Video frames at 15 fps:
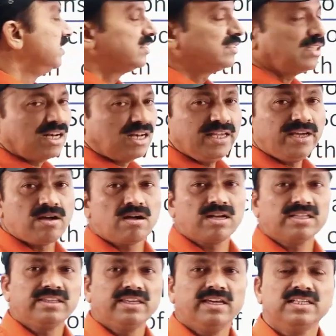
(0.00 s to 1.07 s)
so early
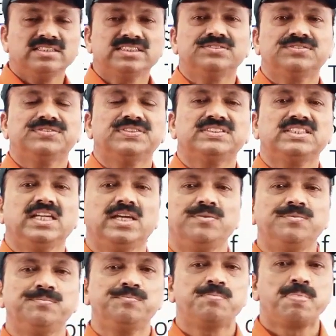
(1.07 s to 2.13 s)
Kakatiyas, if we
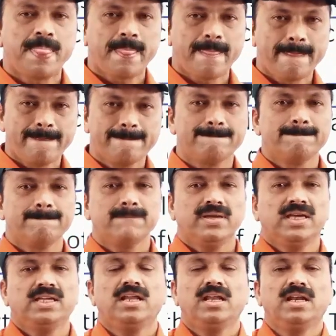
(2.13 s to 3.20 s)
see,
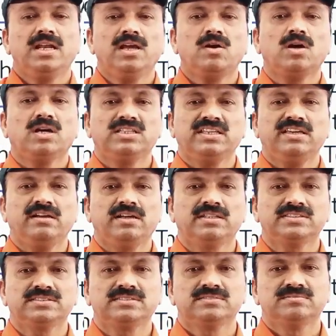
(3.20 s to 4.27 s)
in early
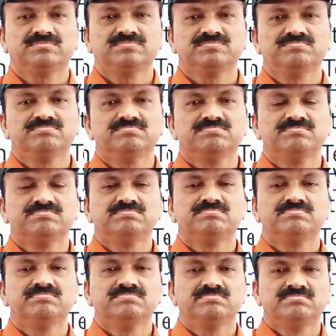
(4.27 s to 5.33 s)
Kakatiyas,
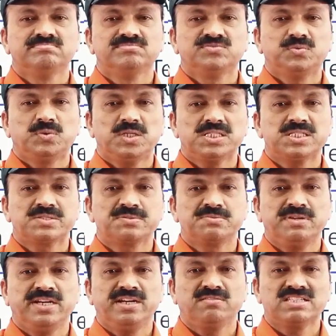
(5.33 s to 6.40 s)
first
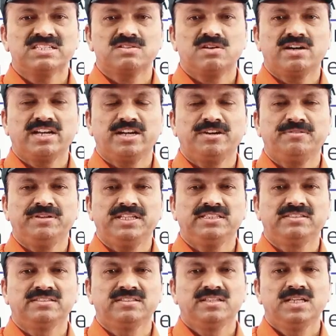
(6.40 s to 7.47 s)
one it was started
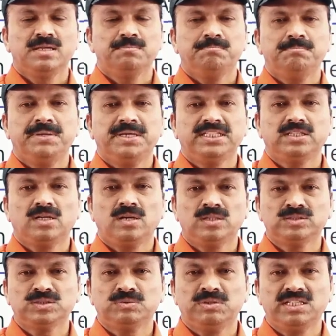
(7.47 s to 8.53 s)
with
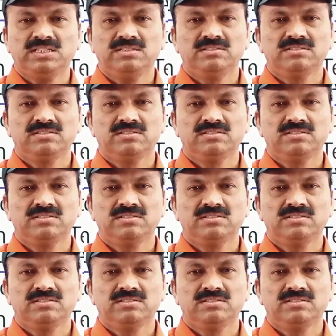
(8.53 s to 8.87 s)
Betarazu 1,